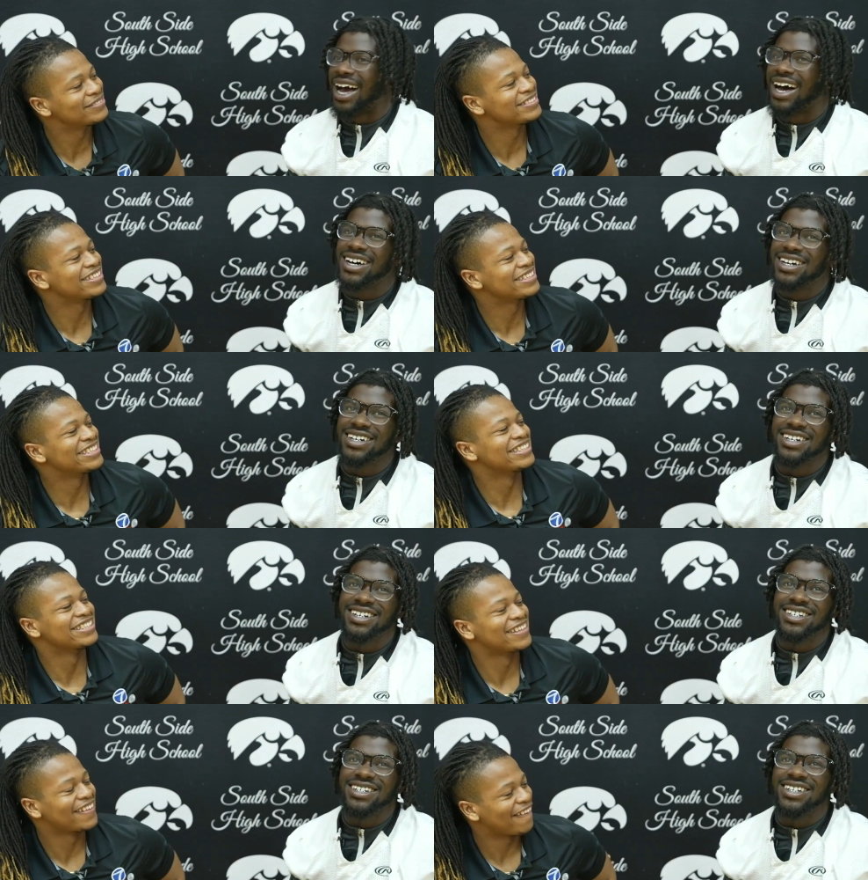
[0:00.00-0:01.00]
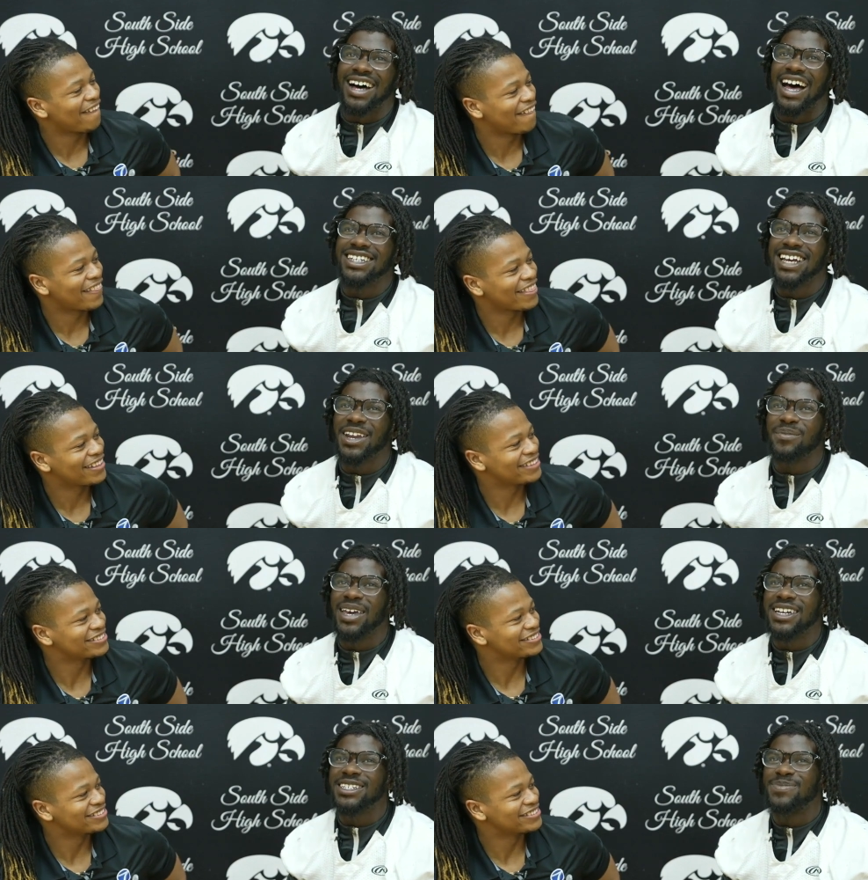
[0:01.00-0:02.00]
Speaker 1: Uh, I say the
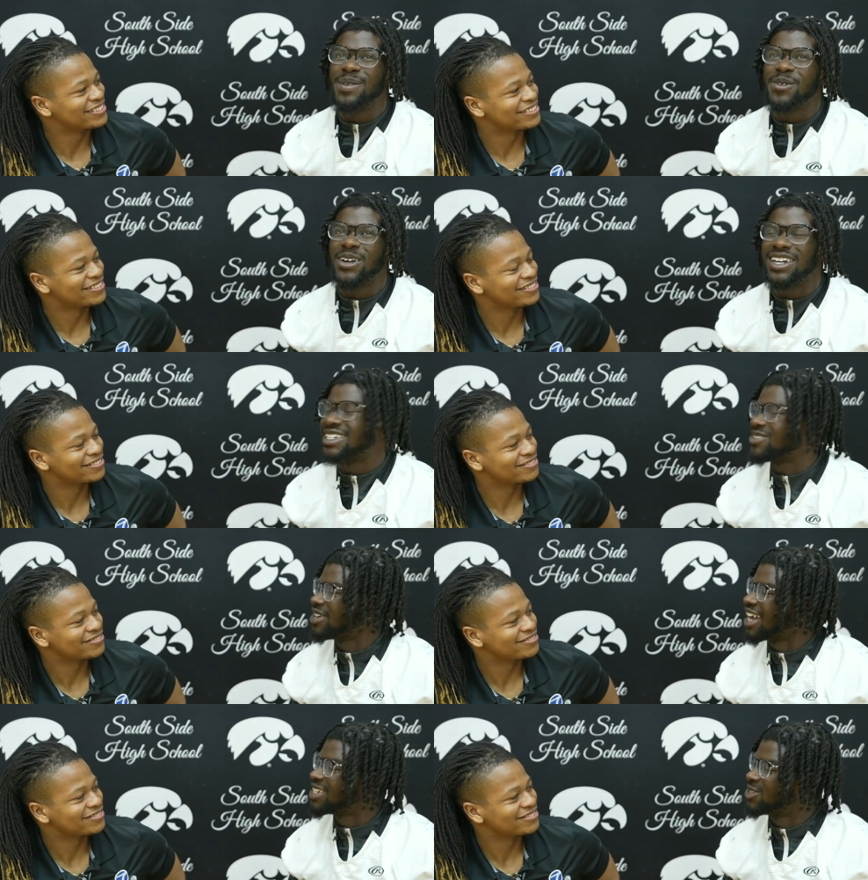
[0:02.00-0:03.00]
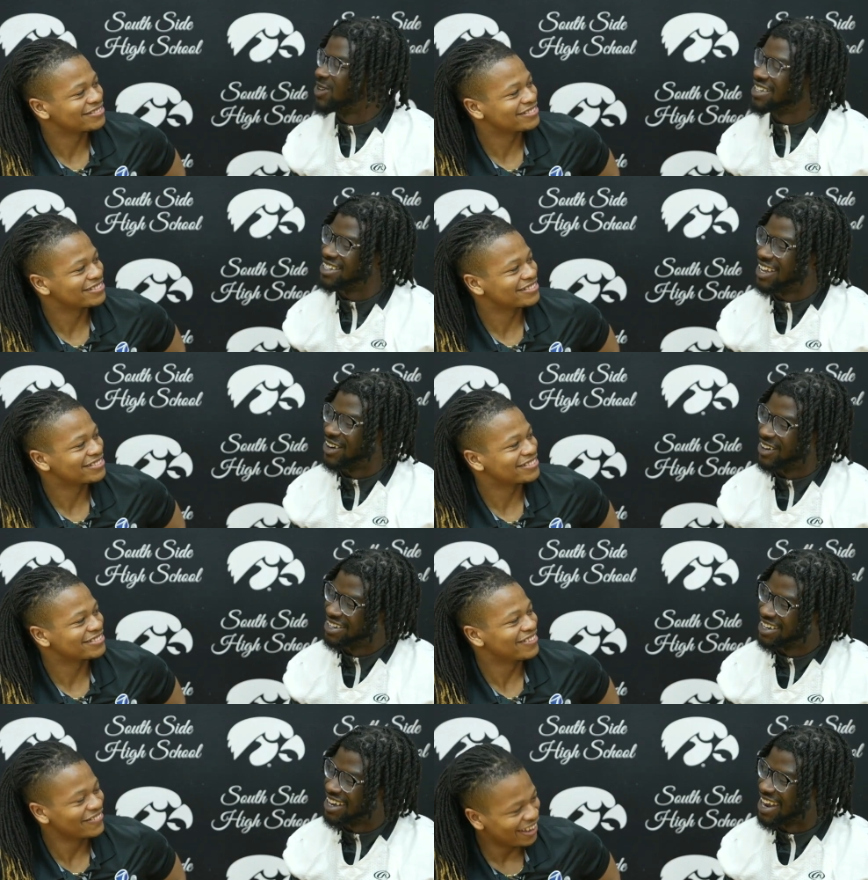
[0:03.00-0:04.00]
biggest memory is when I joined
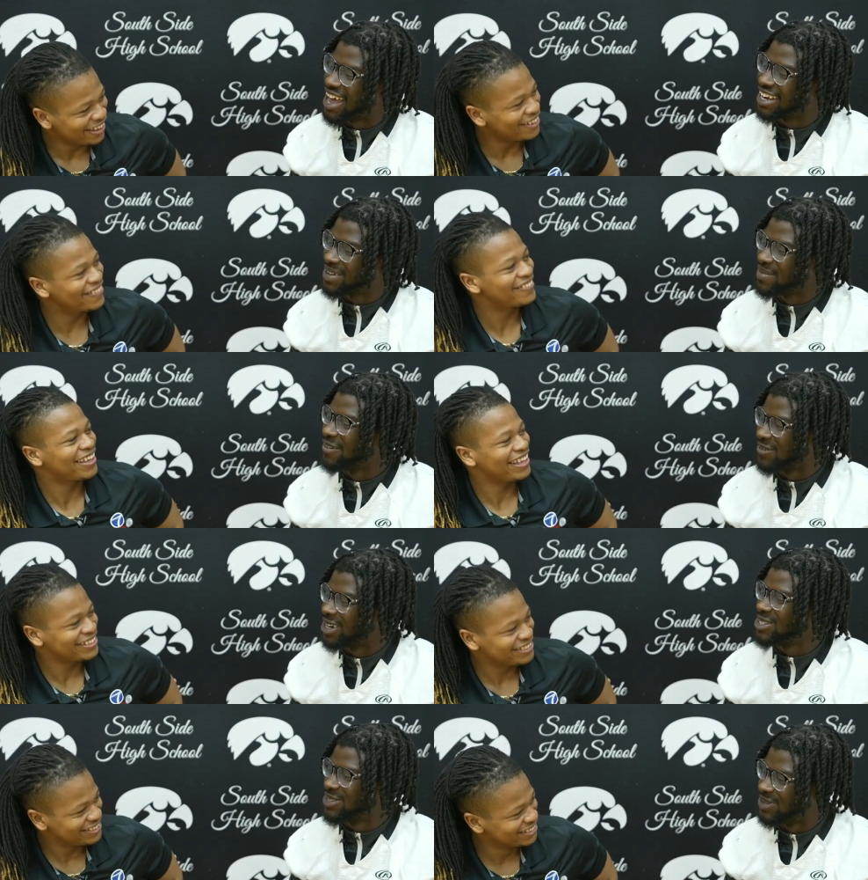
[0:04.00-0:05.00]
theater okay. and I did okay. my first